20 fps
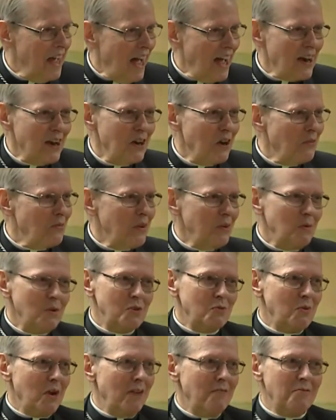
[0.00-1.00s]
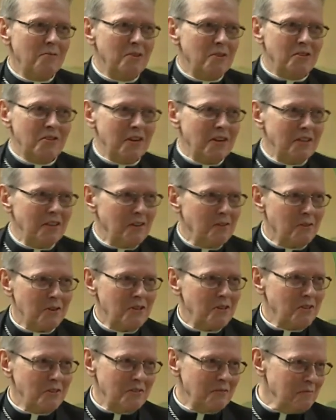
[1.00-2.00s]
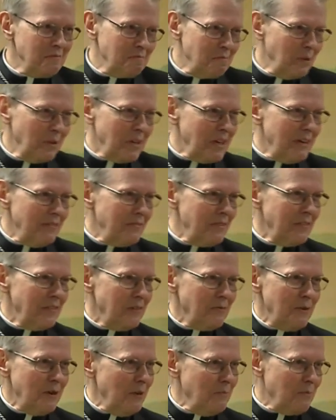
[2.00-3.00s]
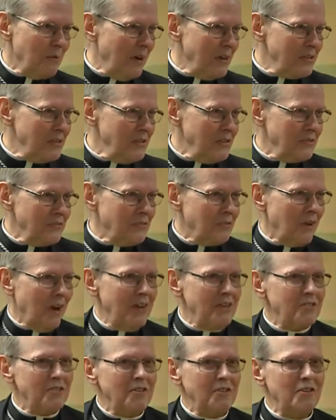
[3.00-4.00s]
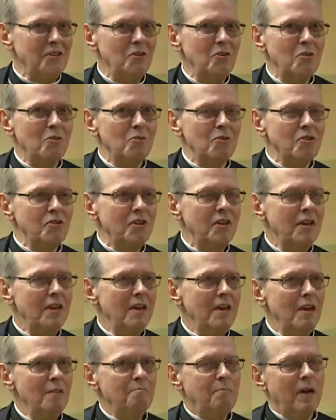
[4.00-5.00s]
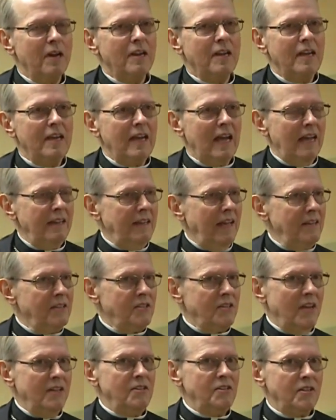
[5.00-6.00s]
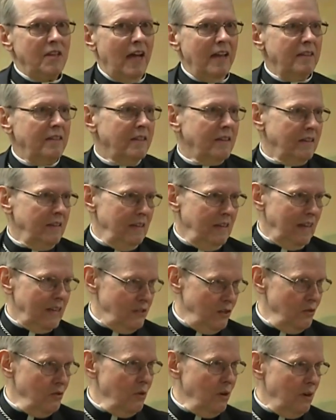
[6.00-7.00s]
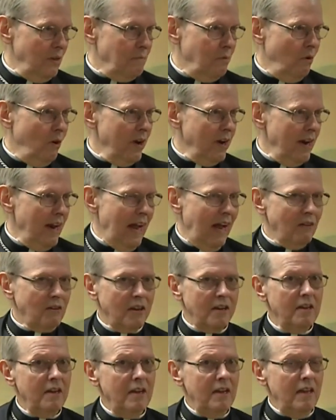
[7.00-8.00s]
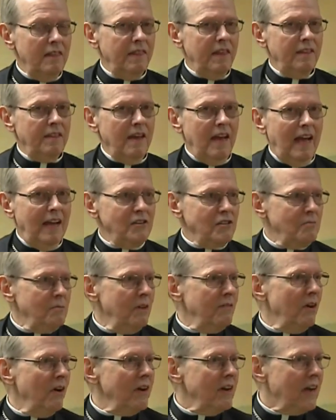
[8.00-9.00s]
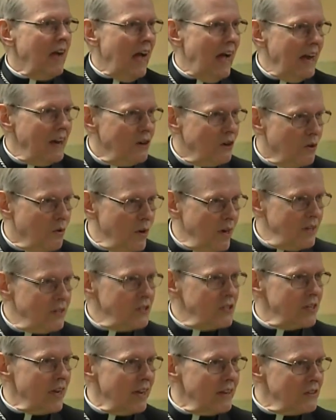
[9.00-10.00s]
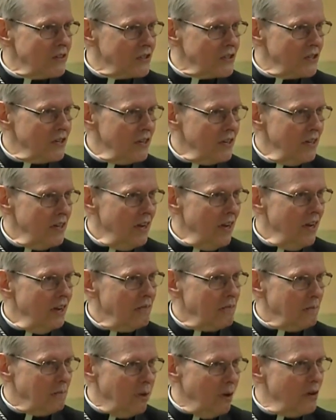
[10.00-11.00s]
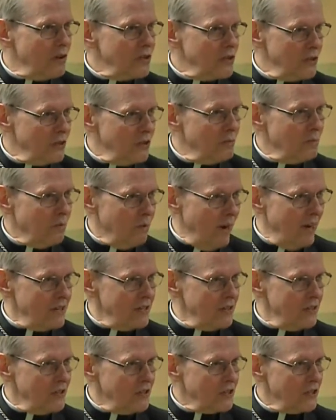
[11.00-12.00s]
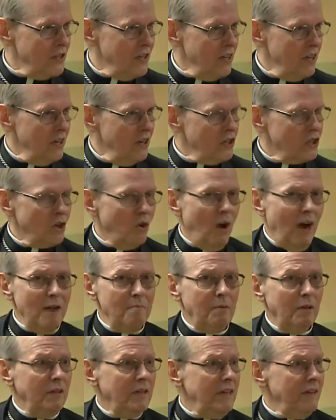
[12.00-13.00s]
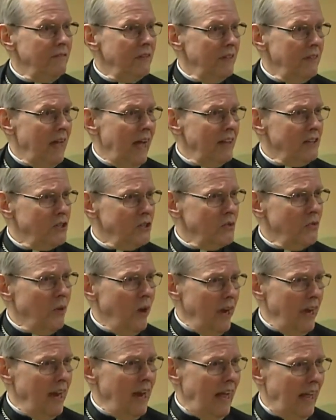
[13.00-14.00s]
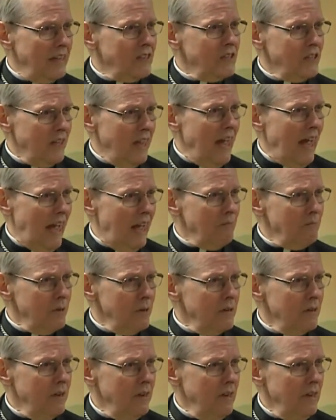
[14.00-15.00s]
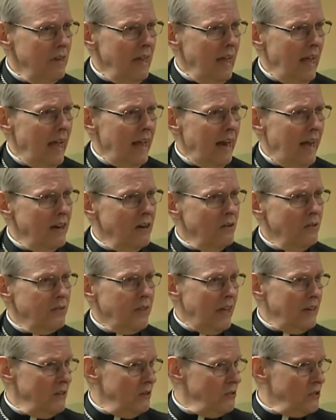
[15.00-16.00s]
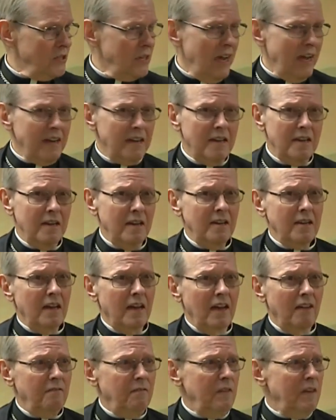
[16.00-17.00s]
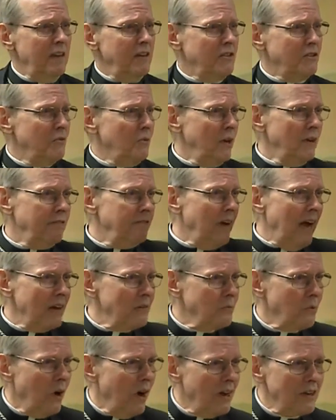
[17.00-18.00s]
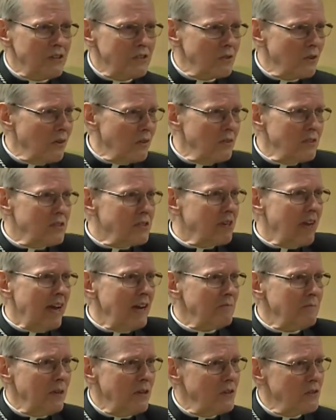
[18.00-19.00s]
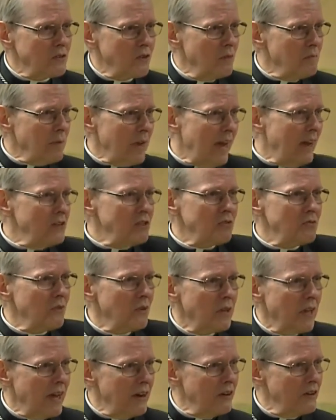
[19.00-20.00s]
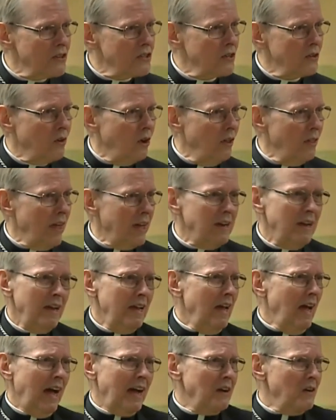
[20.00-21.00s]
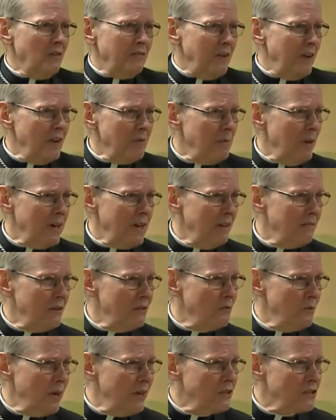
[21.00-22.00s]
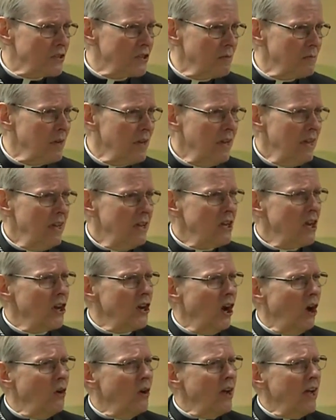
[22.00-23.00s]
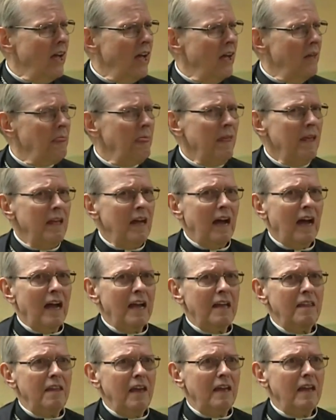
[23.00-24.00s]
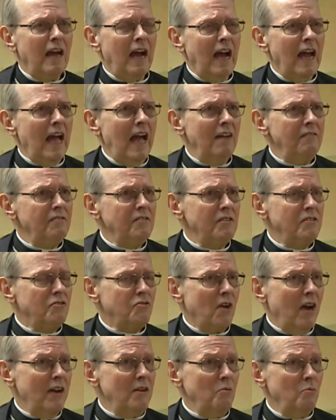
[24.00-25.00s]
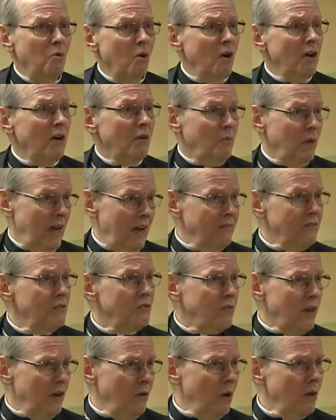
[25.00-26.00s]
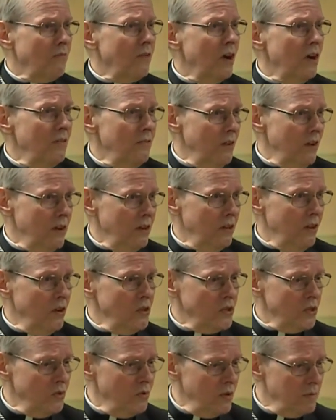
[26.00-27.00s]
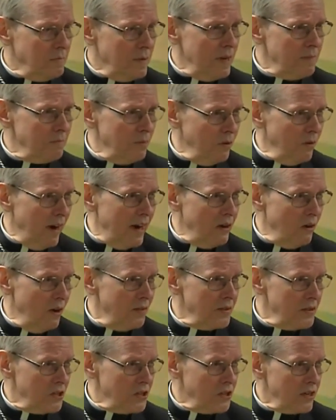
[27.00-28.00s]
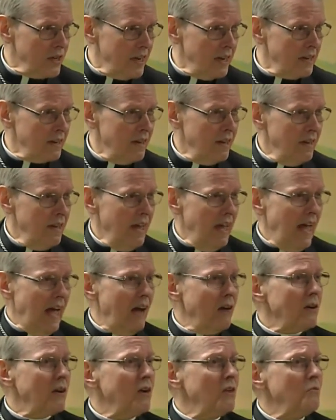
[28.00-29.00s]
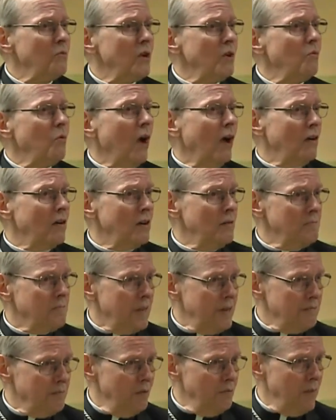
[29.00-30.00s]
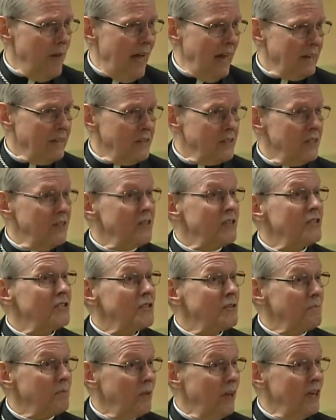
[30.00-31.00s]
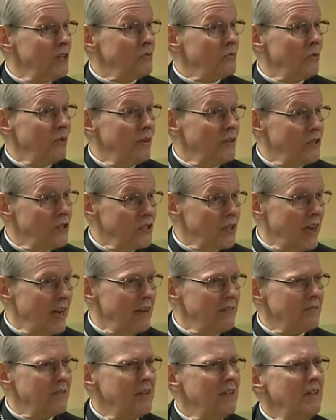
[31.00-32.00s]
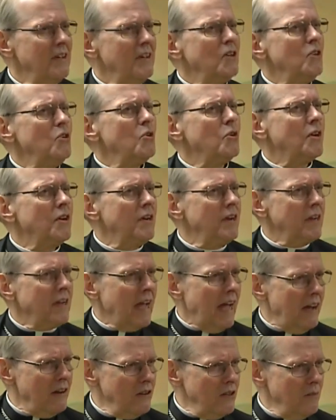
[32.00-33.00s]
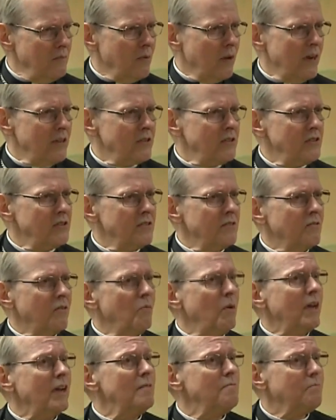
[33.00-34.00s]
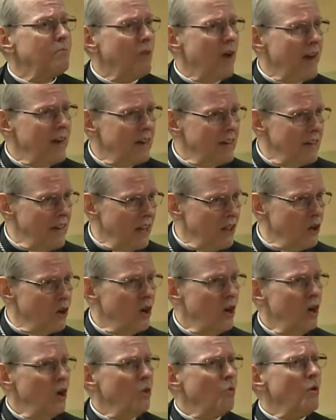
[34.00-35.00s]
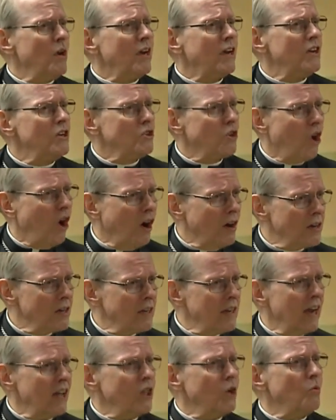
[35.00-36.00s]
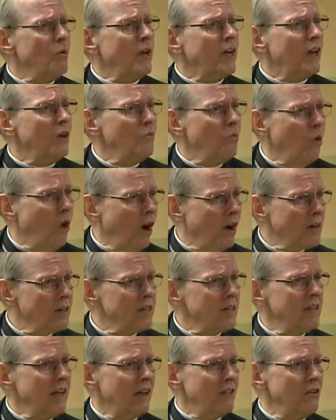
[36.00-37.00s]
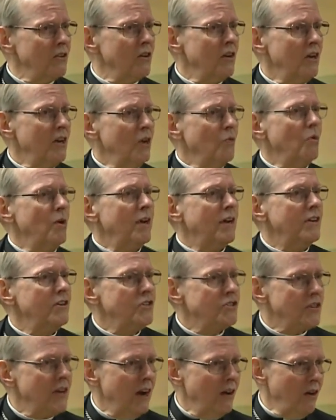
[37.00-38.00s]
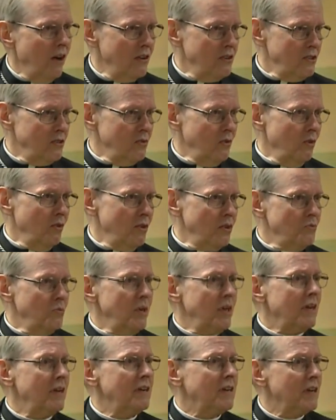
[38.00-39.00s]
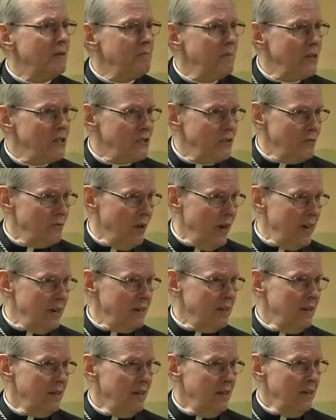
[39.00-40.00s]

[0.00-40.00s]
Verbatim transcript: I don't know if he was referencing the Christian belief in the real presence of Christ in the Eucharist, but he had that sense that, as you pointed out, that there has to be a very concrete sense of personal presence. So I believe that that's the way it has to happen. And I don't, as you say, uh, issuing fatwas or statements or pastoral letters and all that. I don't know if anybody even reads them. You know, uh, I, I have to try to work, and we have to try to work very, very closely with people right on the scene. How can we welcome people back to say, this is a place where it's safe? You can encounter the presence of We can pray together. We can talk together. We can walk together. We can share our stories. We can commiserate.